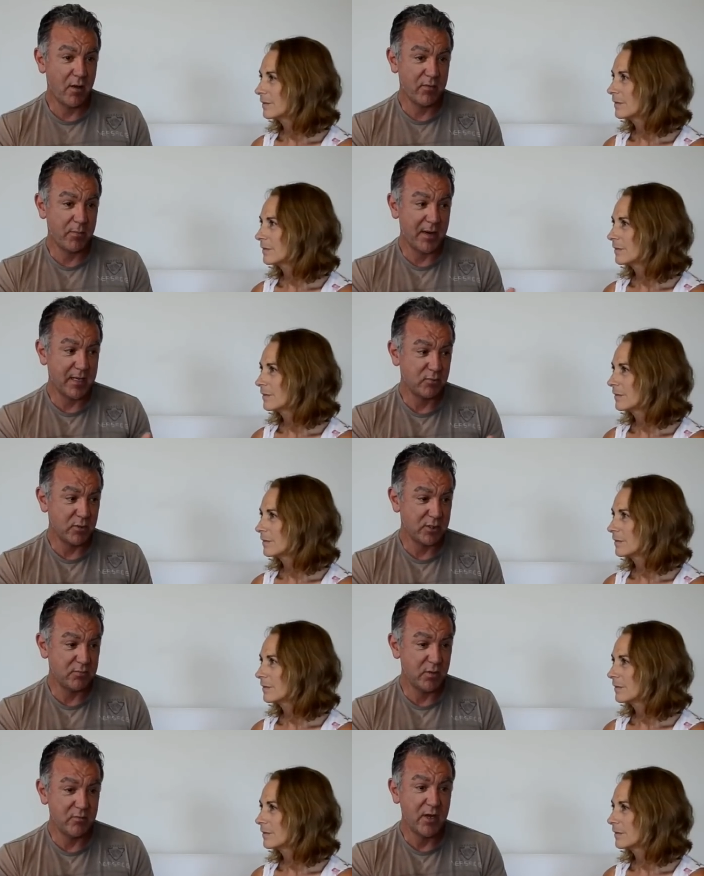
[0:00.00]
Speaker 1: of the place where
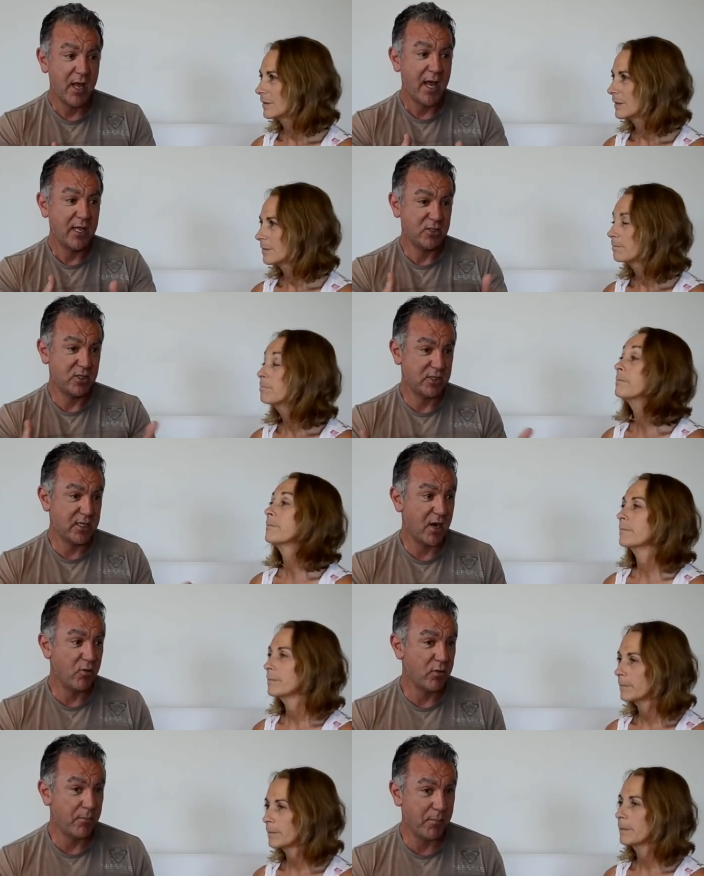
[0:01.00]
she moved has just
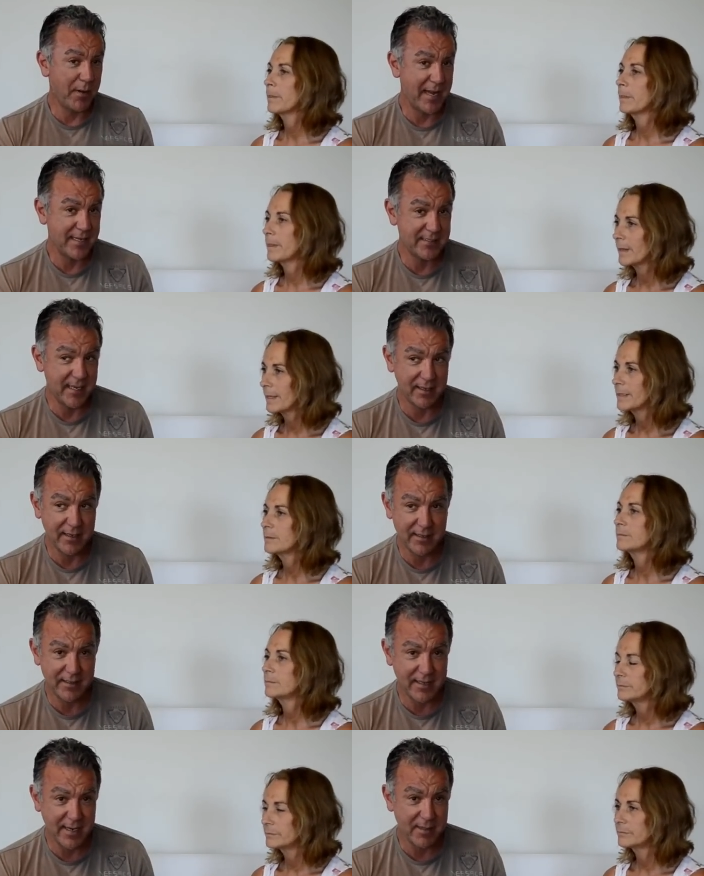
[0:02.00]
cut all the plants out
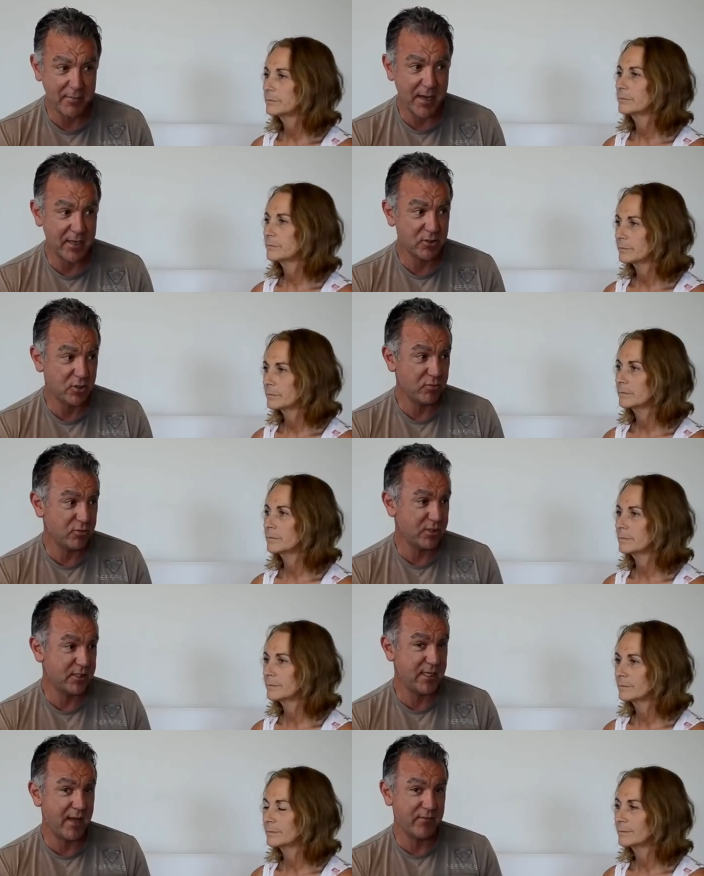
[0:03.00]
down the back, and she was
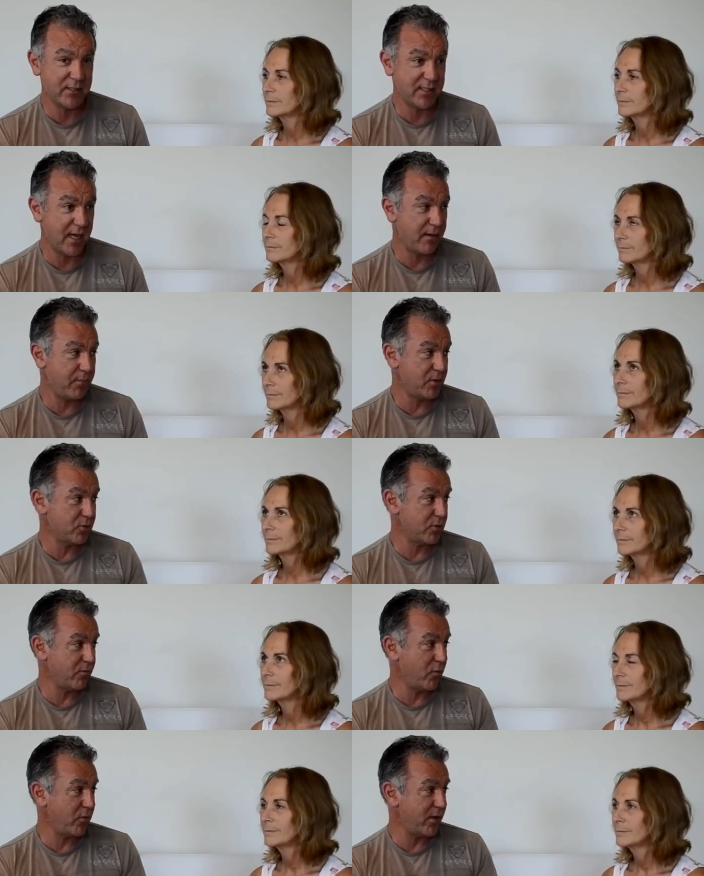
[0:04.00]
mm. devastated
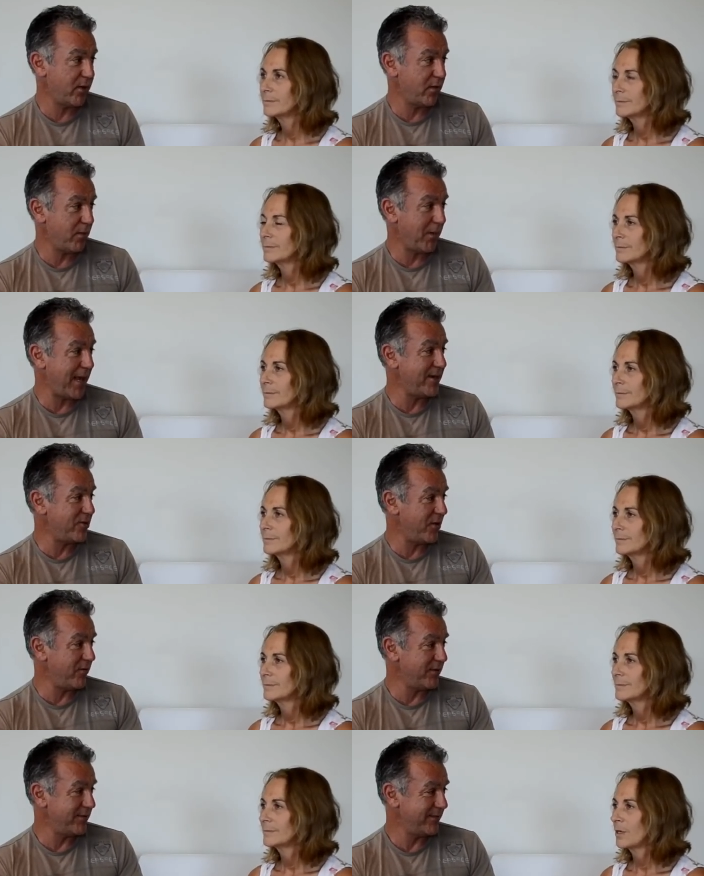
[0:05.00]
because of all the, the plant
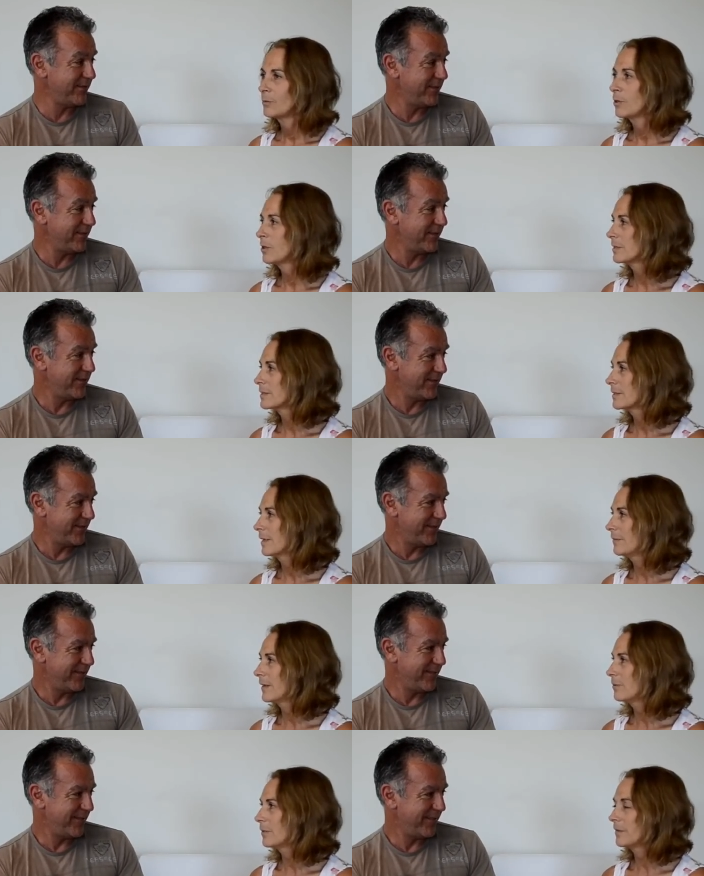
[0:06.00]
devas.
Speaker 2: I was,
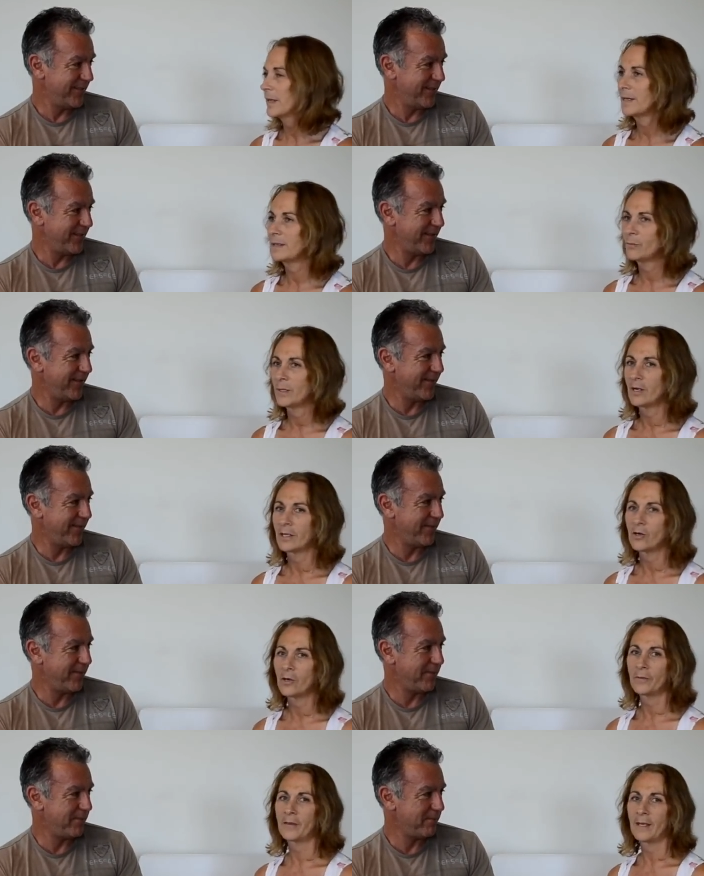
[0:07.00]
and they were, they when
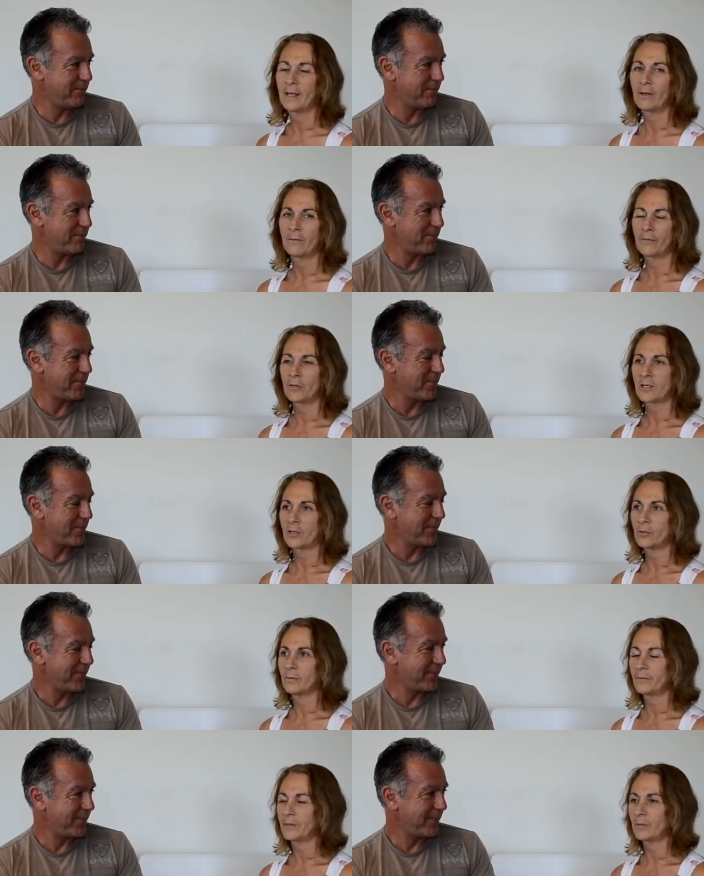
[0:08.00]
I got there at first, I
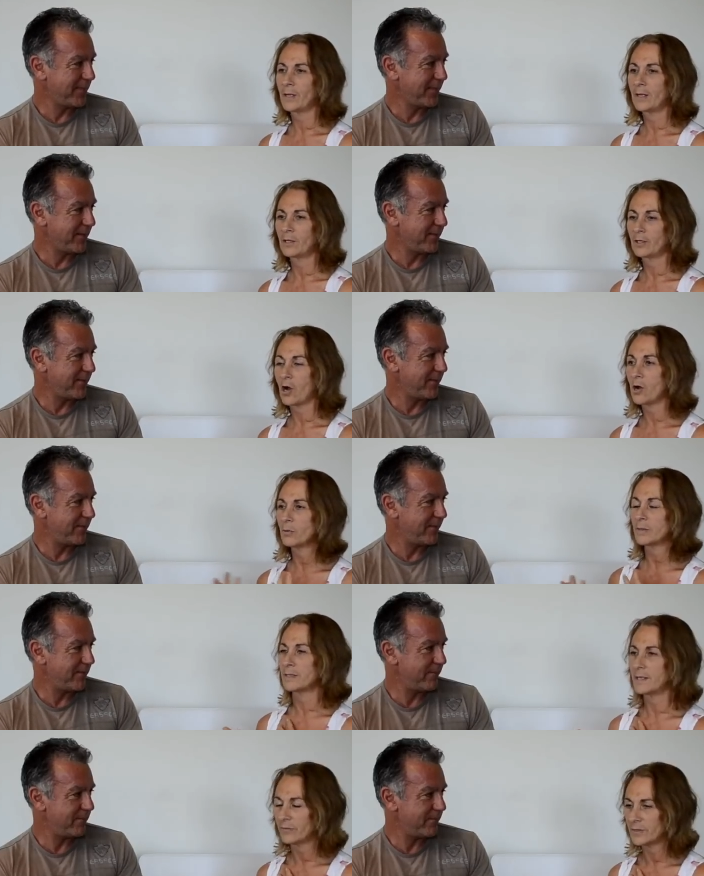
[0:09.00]
couldn't figure out. Like I
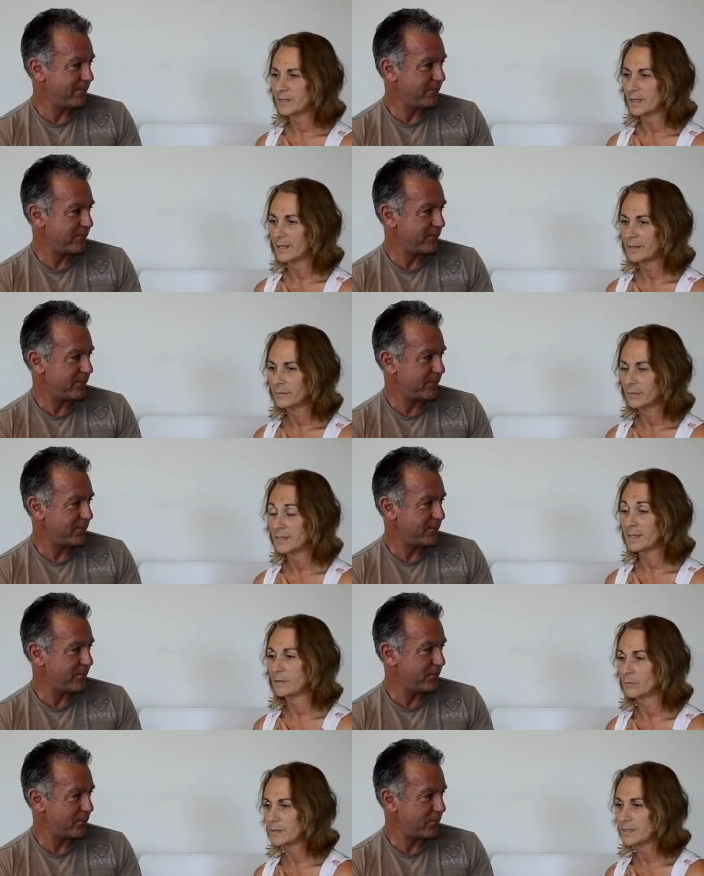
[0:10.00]
was devastated. My
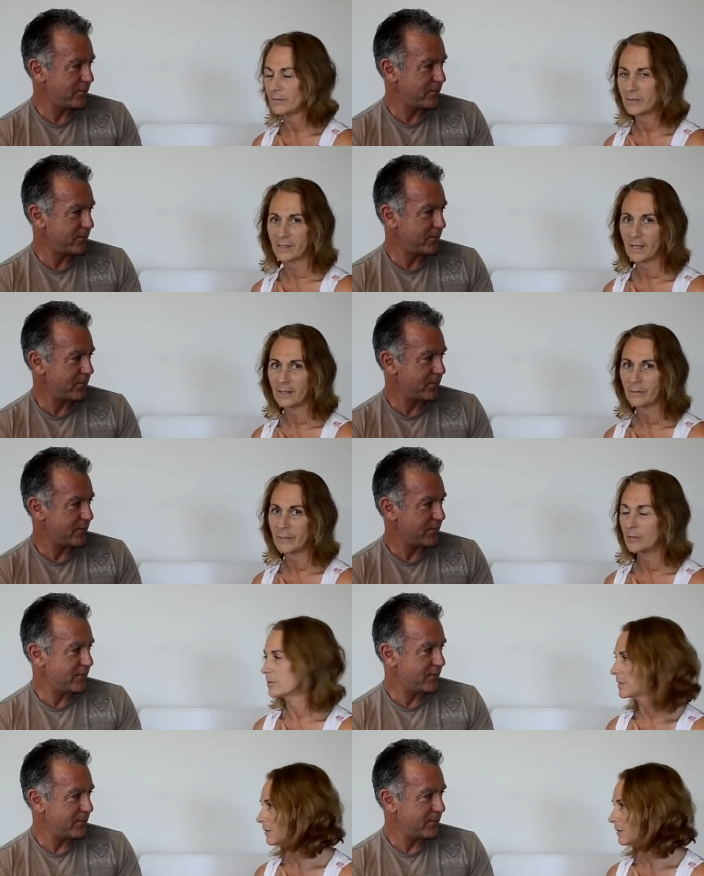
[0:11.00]
son was devastated because